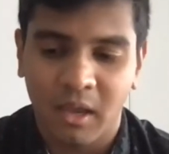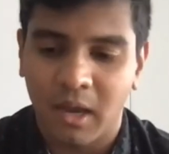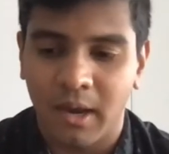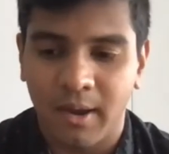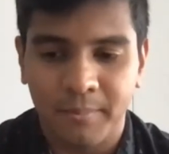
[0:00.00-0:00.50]

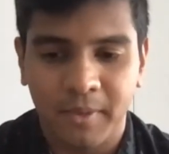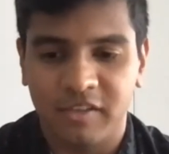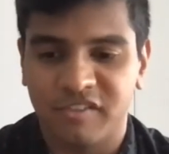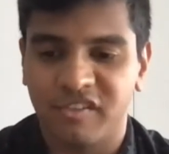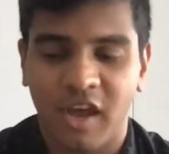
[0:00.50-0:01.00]

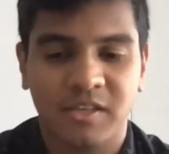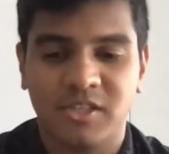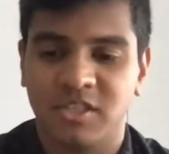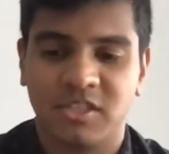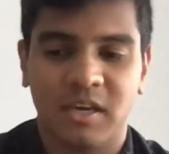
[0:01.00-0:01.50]
it's not
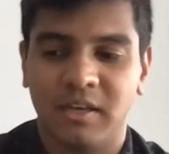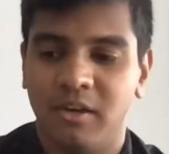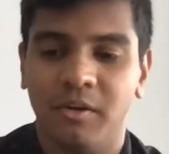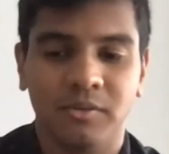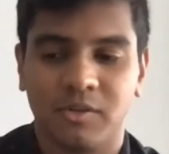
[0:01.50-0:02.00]
just,
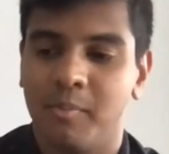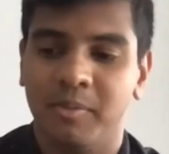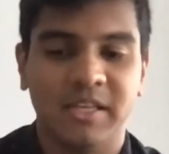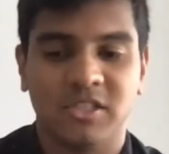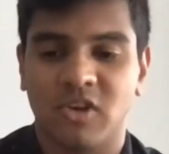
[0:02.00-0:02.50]
to
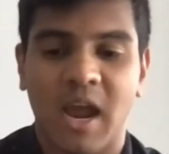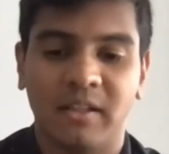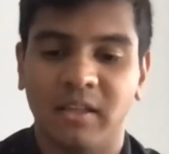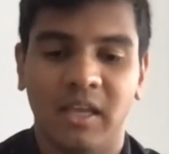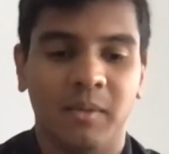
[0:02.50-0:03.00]
replace dry
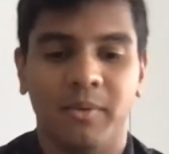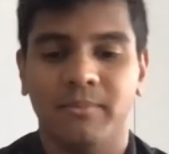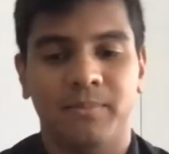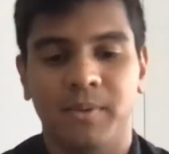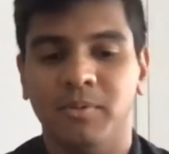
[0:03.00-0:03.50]
cleaning,
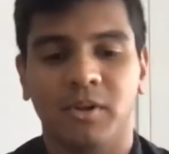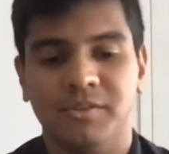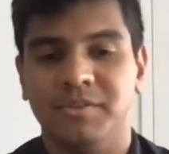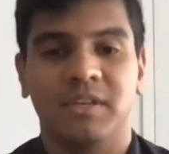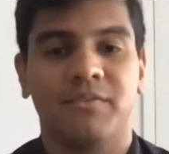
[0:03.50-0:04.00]
but people are
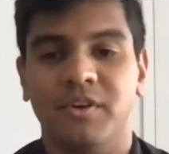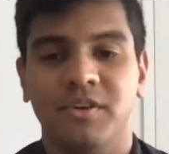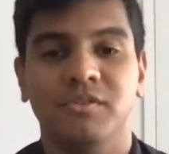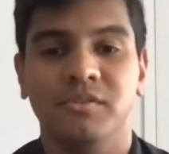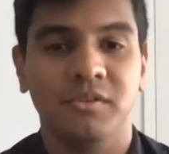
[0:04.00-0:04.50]
using it for
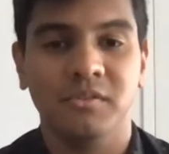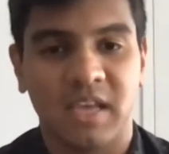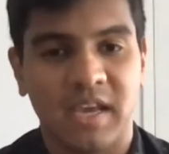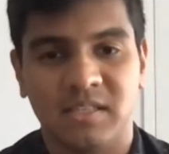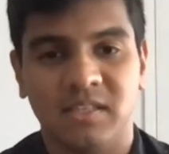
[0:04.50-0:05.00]
new use
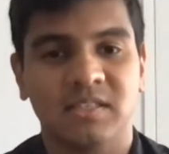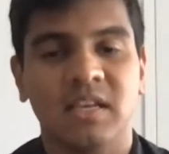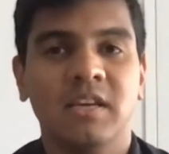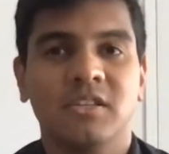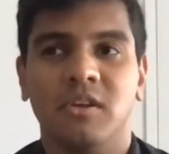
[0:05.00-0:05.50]
cases.
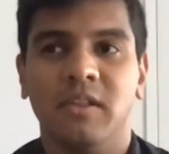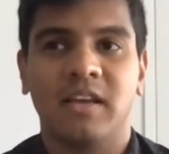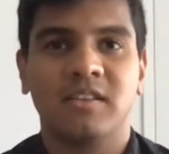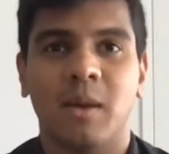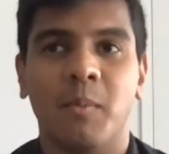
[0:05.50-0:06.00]
So
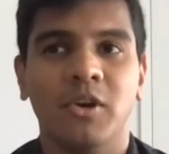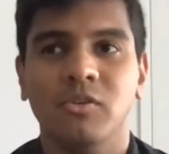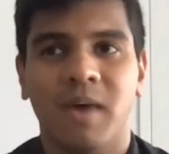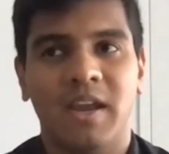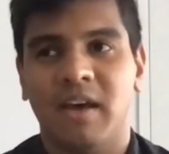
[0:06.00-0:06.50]
someone
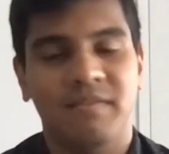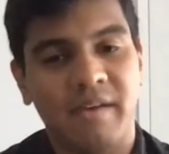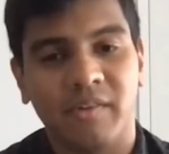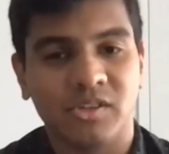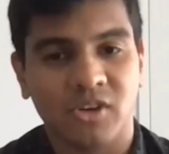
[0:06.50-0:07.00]
who might have
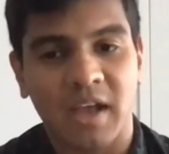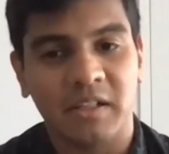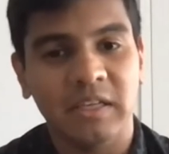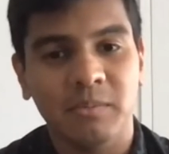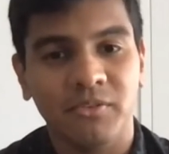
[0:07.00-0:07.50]
never dry
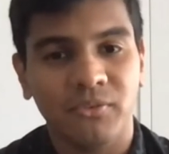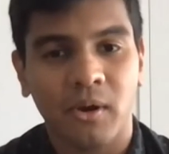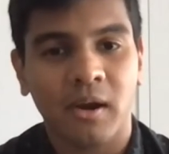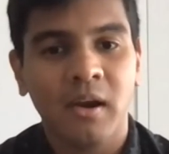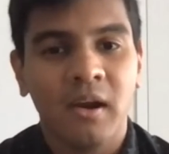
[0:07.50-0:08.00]
cleaned
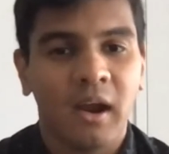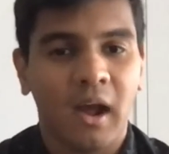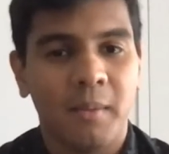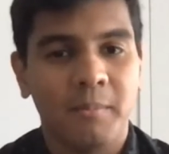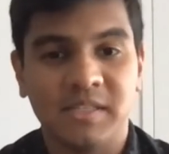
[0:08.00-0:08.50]
before
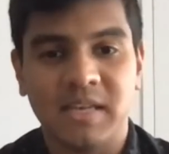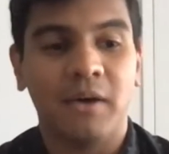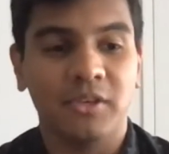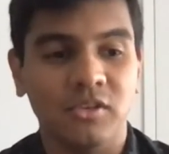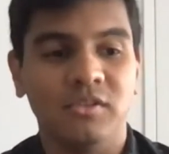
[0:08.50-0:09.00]
is
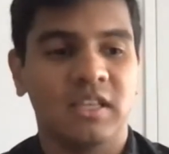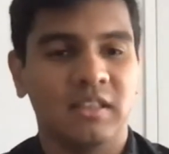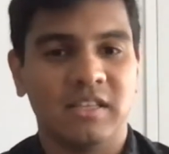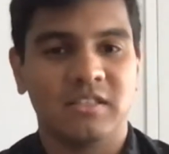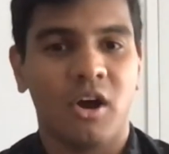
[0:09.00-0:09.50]
now using
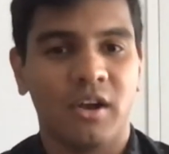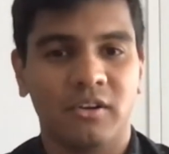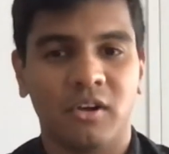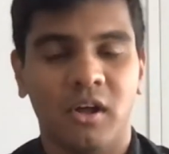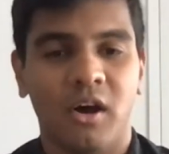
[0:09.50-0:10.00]
this
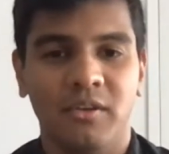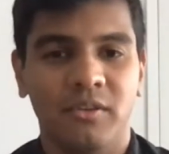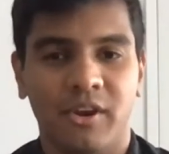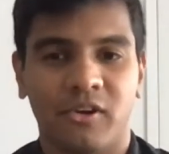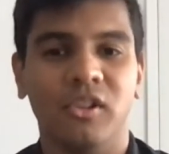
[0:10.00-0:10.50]
on
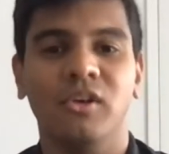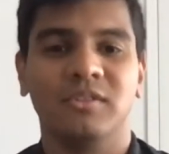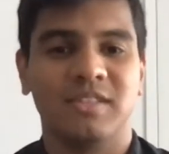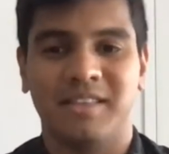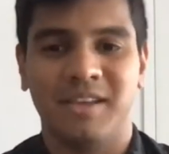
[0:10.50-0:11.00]
their
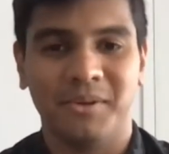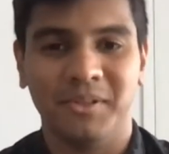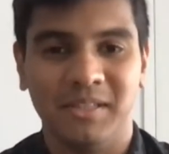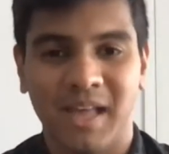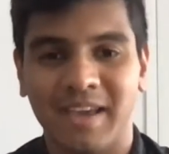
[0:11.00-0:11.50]
clothes that they
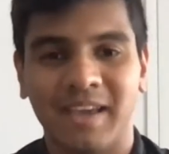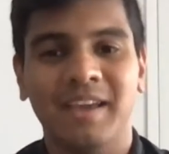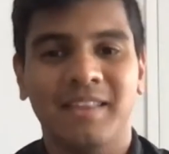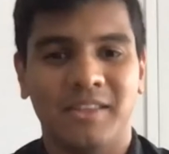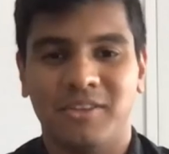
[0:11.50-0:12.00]
really like,
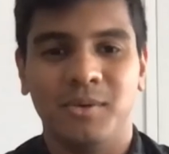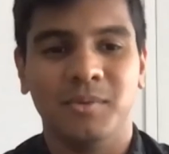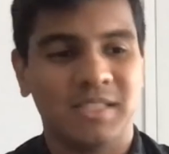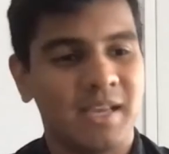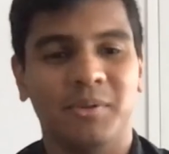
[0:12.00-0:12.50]
that they
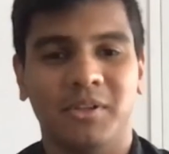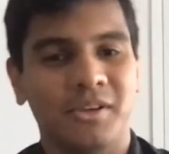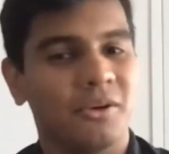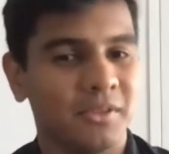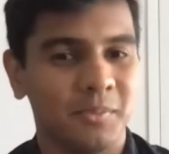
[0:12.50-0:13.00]
would
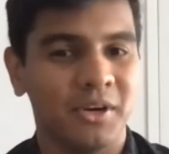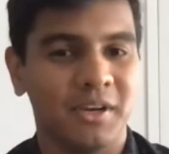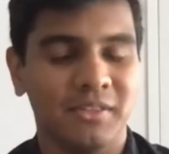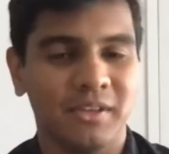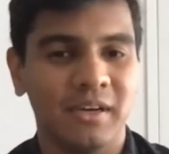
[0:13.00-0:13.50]
typically only put
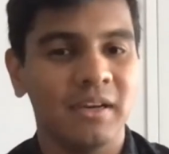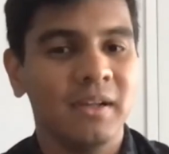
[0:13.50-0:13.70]
in the,